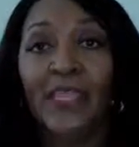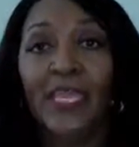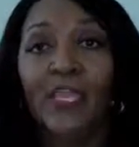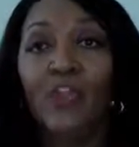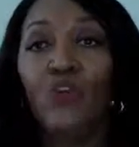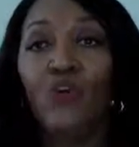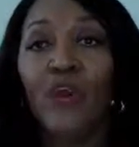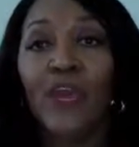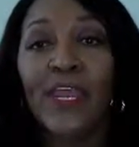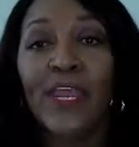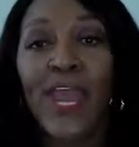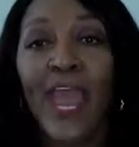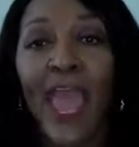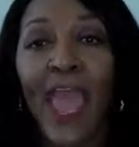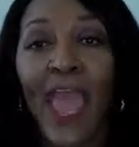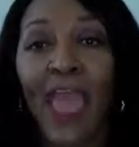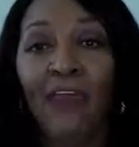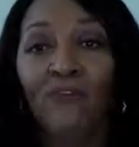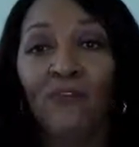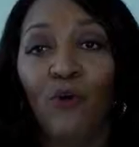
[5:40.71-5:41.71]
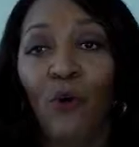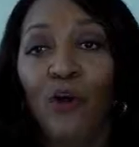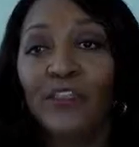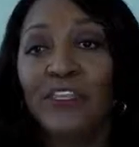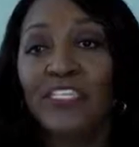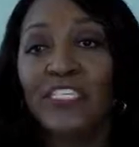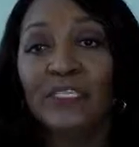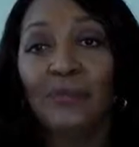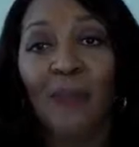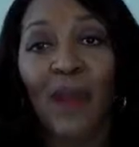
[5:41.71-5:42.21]
And then you can have all
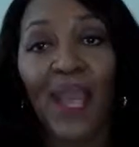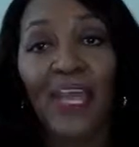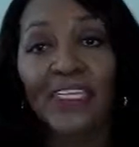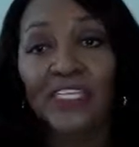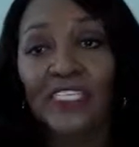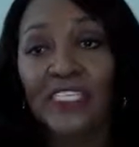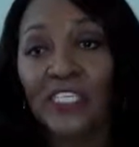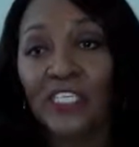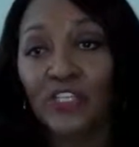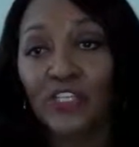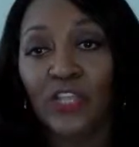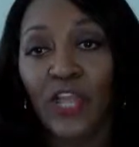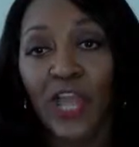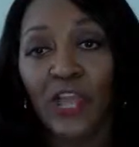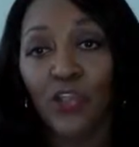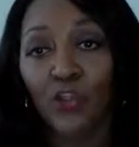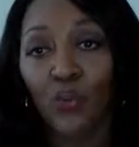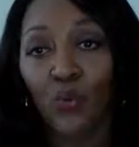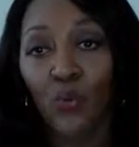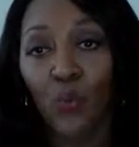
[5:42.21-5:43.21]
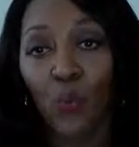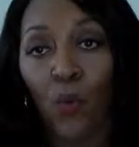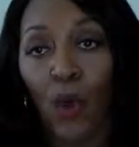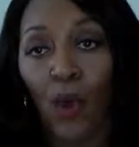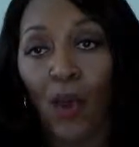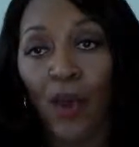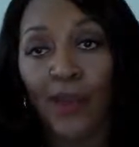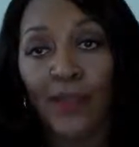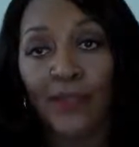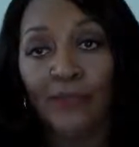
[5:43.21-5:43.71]
the spices that you
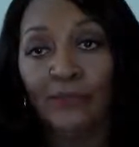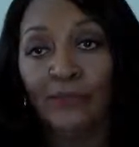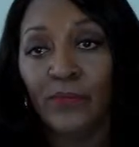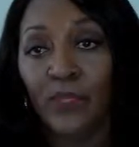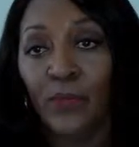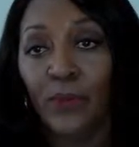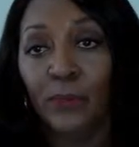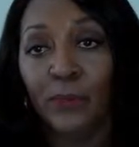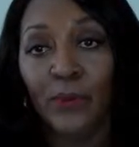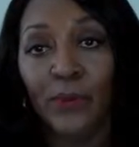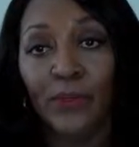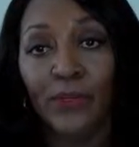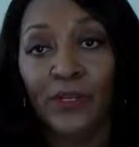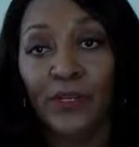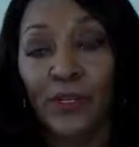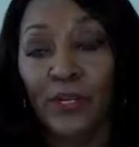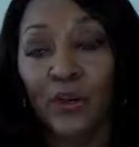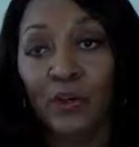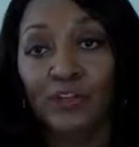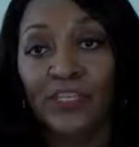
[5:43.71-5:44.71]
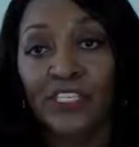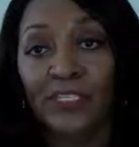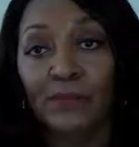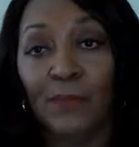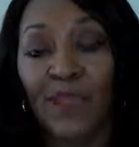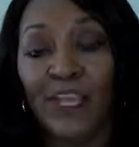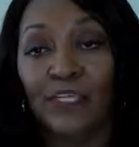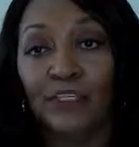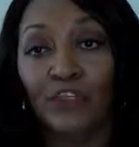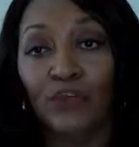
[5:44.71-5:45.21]
want. You can put, you know, just
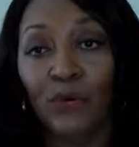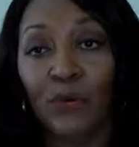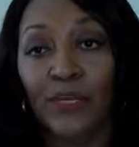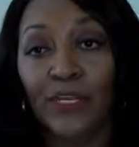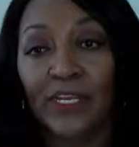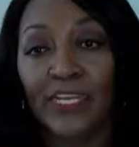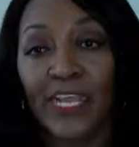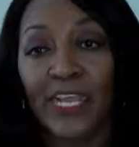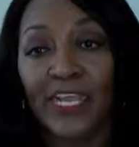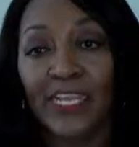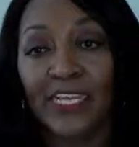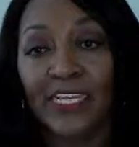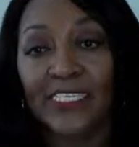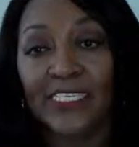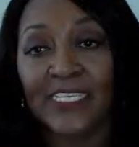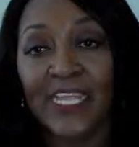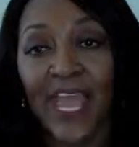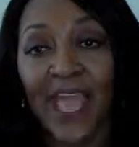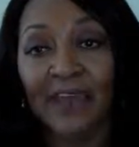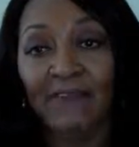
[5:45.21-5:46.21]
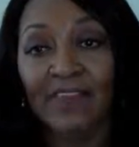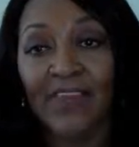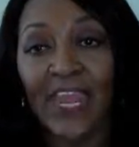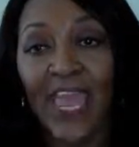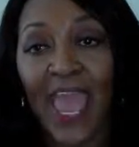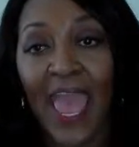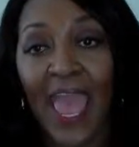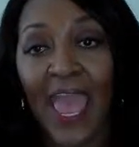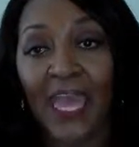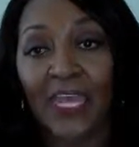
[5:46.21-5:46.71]
make sure that it doesn't have
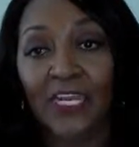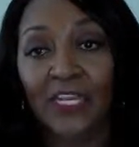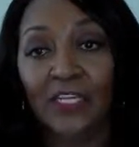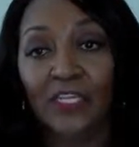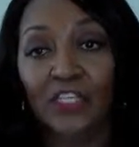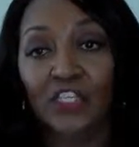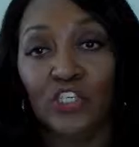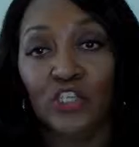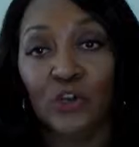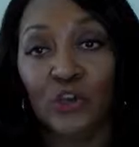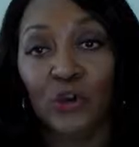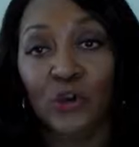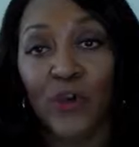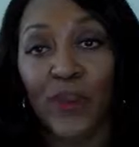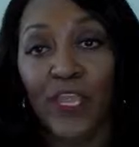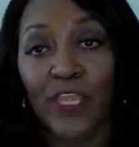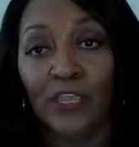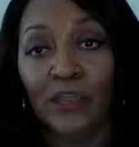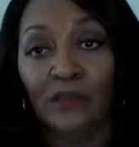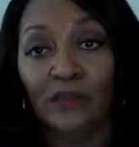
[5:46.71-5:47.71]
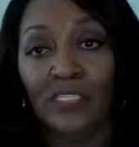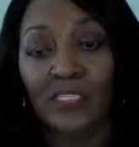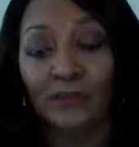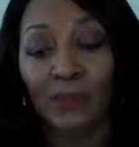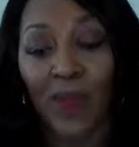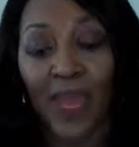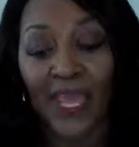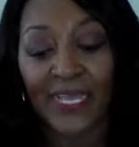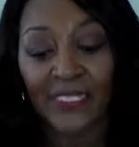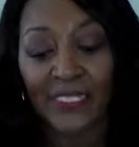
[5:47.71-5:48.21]
any added sugar in your
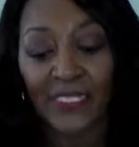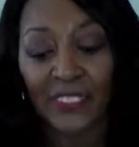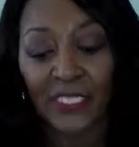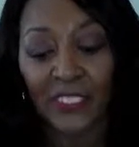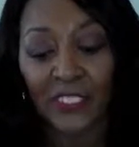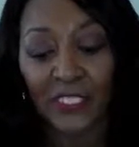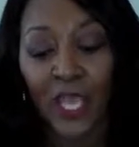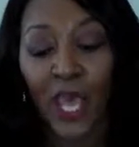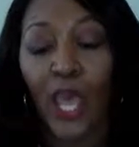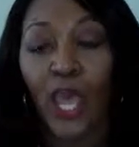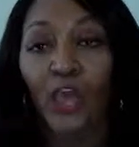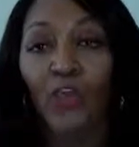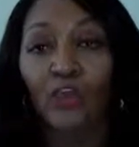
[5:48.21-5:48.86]
spices.